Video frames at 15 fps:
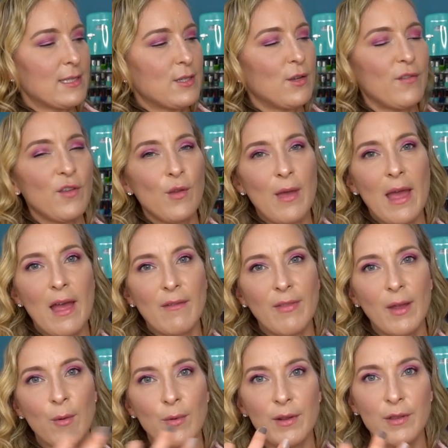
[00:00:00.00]
So if you have
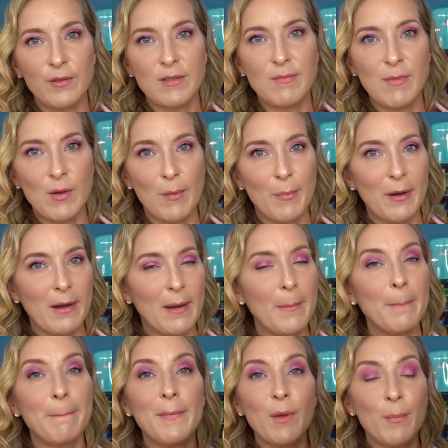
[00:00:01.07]
like one of those meal prep,
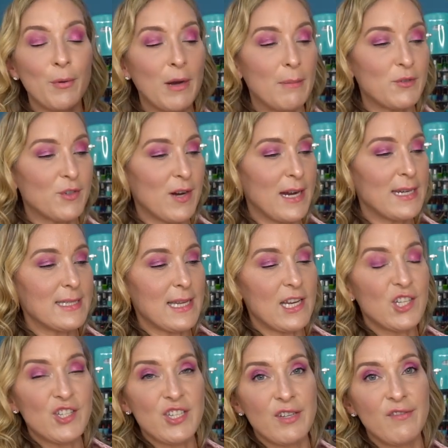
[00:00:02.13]
meal prep trays,
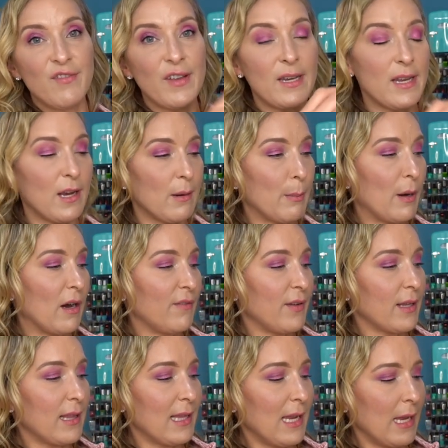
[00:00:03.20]
it should fit in here
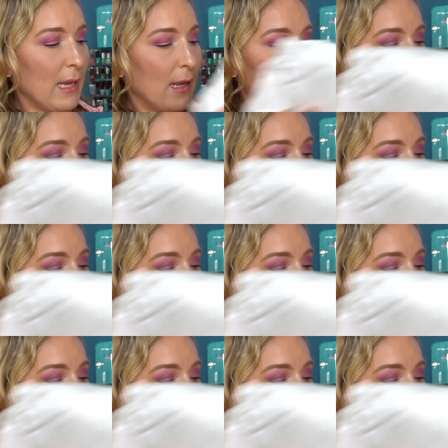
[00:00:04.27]
perfectly.